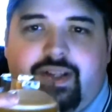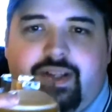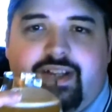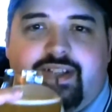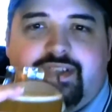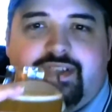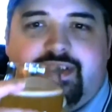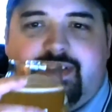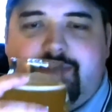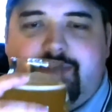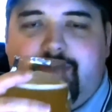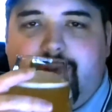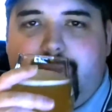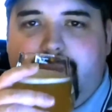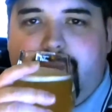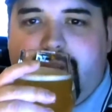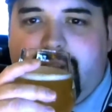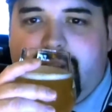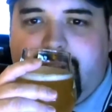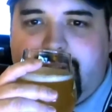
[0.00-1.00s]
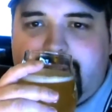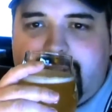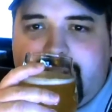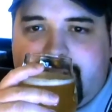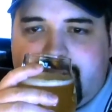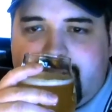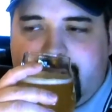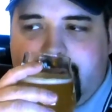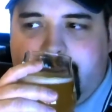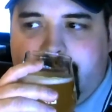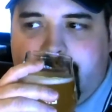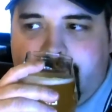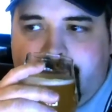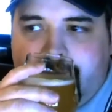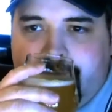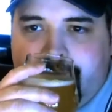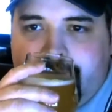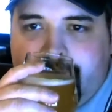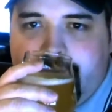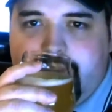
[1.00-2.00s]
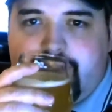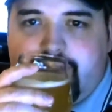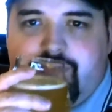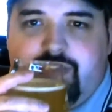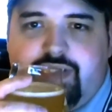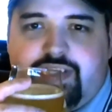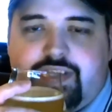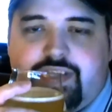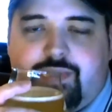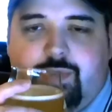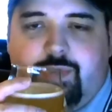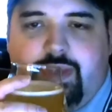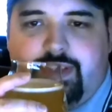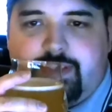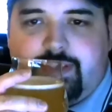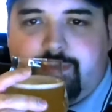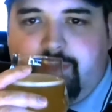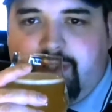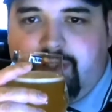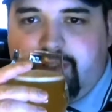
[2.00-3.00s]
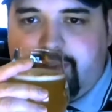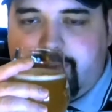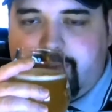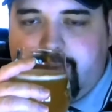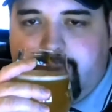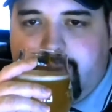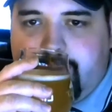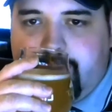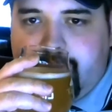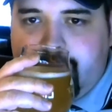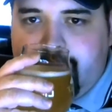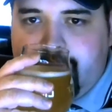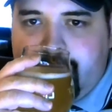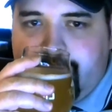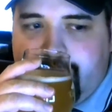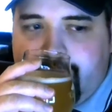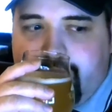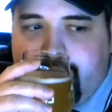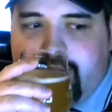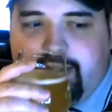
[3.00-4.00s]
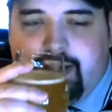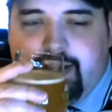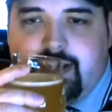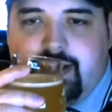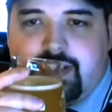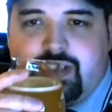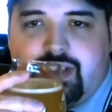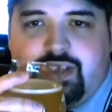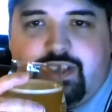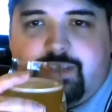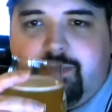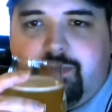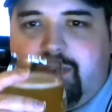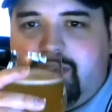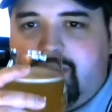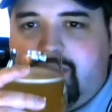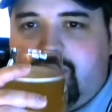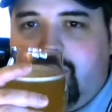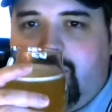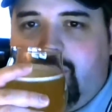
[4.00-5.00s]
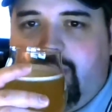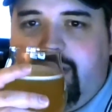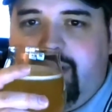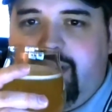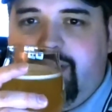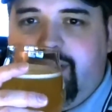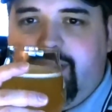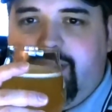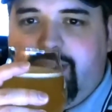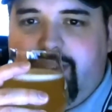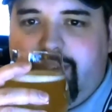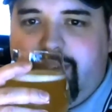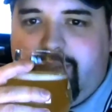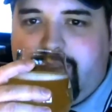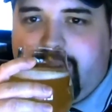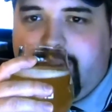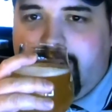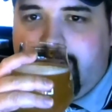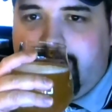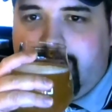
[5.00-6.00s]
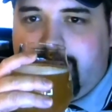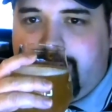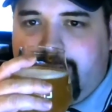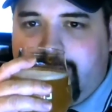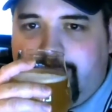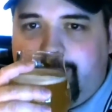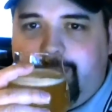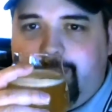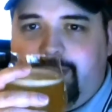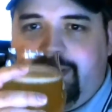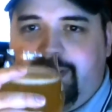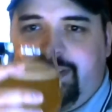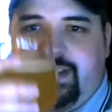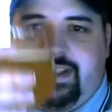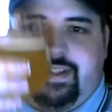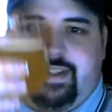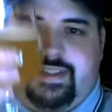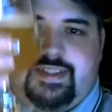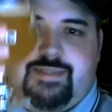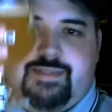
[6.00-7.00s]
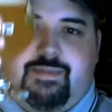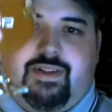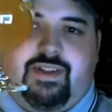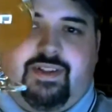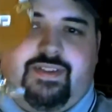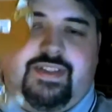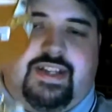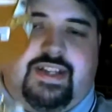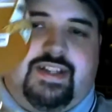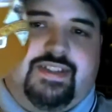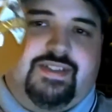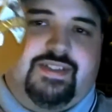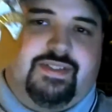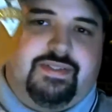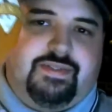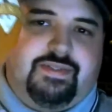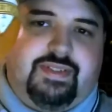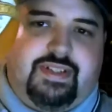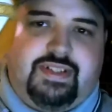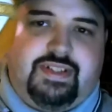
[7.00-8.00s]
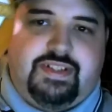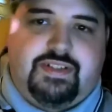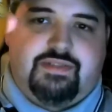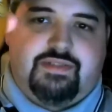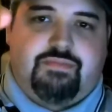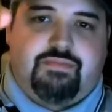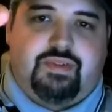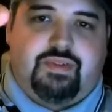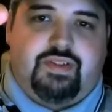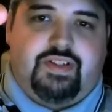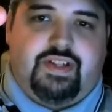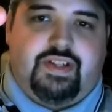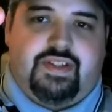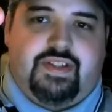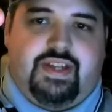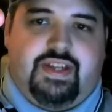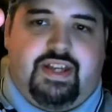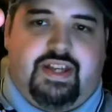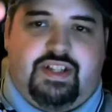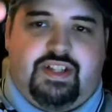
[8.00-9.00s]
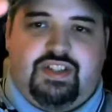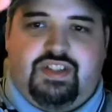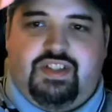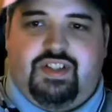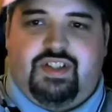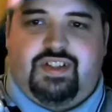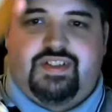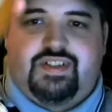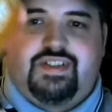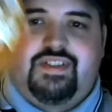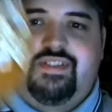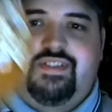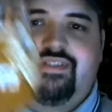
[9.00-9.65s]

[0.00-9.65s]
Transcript: It doesn't smell bad. It's a very sweet smell as well, and that actually smells quite good. And I really like the smell of that. So let's put her down the hatch. Cheers.